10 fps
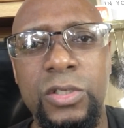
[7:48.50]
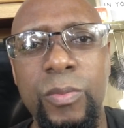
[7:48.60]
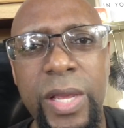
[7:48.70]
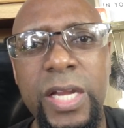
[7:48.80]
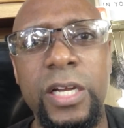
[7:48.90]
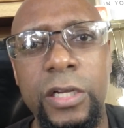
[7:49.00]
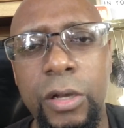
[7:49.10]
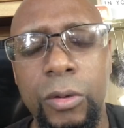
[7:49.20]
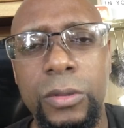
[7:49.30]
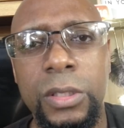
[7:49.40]
to be an
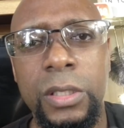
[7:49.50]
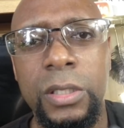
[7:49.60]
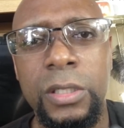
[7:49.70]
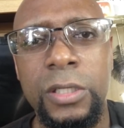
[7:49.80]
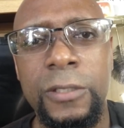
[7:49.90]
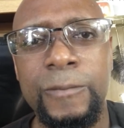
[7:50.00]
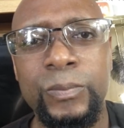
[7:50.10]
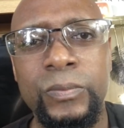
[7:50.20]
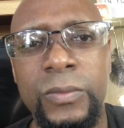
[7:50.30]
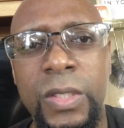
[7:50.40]
adult.
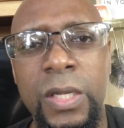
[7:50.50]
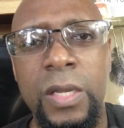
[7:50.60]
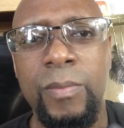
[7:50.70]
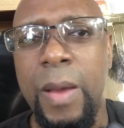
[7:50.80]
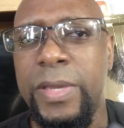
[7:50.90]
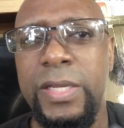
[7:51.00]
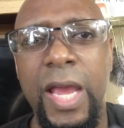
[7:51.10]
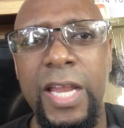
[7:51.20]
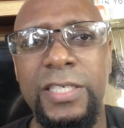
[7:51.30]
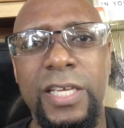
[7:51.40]
Mommy and
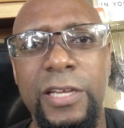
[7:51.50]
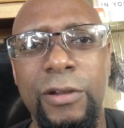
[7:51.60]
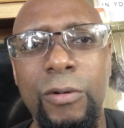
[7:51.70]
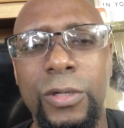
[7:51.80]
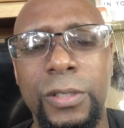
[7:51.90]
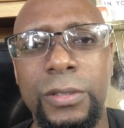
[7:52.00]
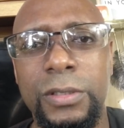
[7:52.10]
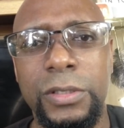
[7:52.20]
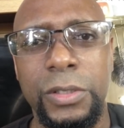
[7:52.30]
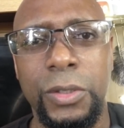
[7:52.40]
daddy is getting older,
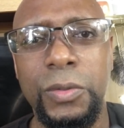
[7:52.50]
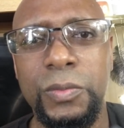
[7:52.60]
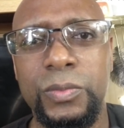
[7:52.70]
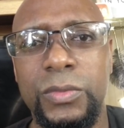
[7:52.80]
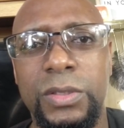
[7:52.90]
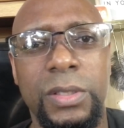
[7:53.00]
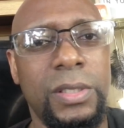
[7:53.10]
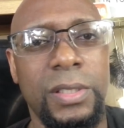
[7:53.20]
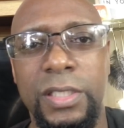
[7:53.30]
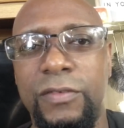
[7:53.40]
you know.
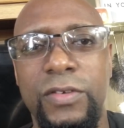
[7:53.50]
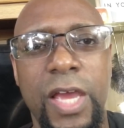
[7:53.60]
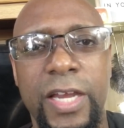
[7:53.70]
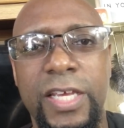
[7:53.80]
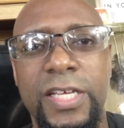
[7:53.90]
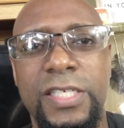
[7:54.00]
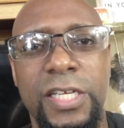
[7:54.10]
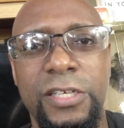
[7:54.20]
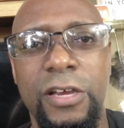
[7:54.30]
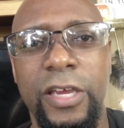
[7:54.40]
If you had kids
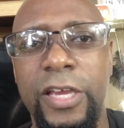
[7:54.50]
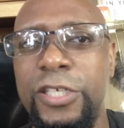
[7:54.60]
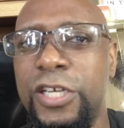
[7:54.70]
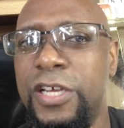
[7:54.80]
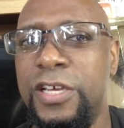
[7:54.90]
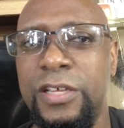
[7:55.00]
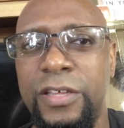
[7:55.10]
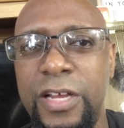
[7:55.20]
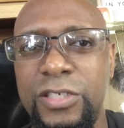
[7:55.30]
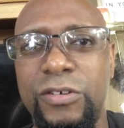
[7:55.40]
at a young age,
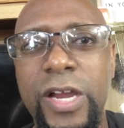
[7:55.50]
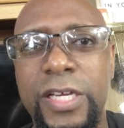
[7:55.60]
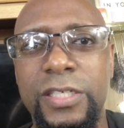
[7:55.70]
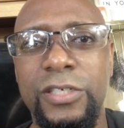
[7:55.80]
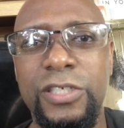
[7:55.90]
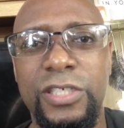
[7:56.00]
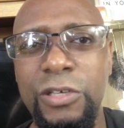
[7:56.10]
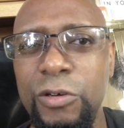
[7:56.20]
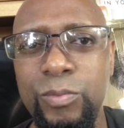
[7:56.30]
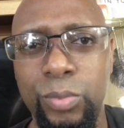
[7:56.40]
that's great. You're
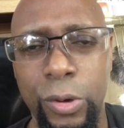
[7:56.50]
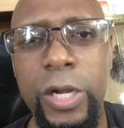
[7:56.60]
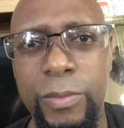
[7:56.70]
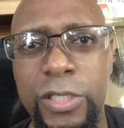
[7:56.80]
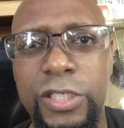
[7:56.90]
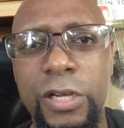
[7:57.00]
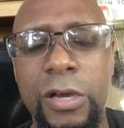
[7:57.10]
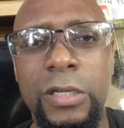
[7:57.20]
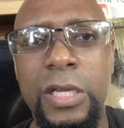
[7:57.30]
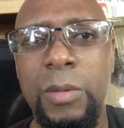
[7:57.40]
still pretty much
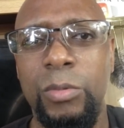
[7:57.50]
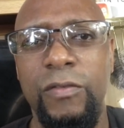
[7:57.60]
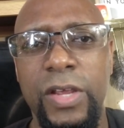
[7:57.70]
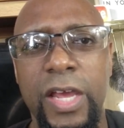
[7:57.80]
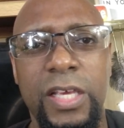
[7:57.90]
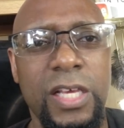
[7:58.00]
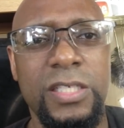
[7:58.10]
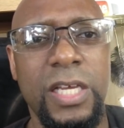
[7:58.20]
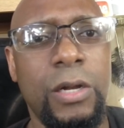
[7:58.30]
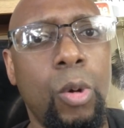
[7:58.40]
young. But if you had
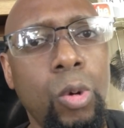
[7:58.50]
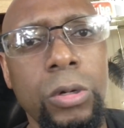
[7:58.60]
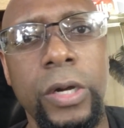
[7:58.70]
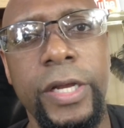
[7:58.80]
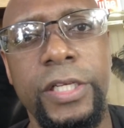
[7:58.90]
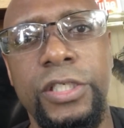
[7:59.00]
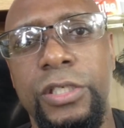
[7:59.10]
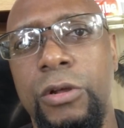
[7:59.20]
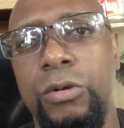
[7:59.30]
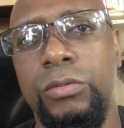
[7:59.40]
kids at an older age,
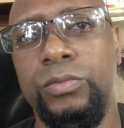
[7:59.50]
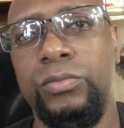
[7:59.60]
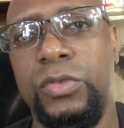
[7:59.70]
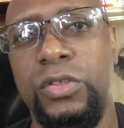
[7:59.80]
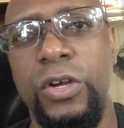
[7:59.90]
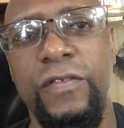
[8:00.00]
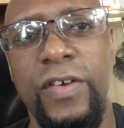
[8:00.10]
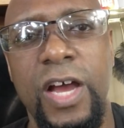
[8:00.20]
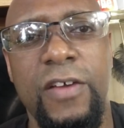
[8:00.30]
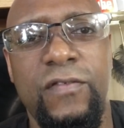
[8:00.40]
you know,
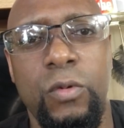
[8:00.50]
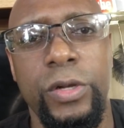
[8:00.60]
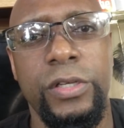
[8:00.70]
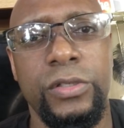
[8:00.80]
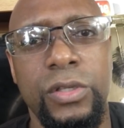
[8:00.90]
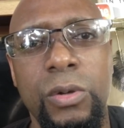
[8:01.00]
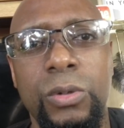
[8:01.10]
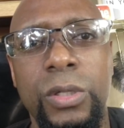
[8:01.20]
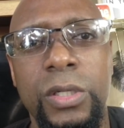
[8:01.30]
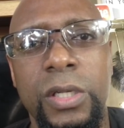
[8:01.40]
35, 40 years
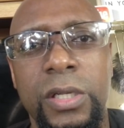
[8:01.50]
old,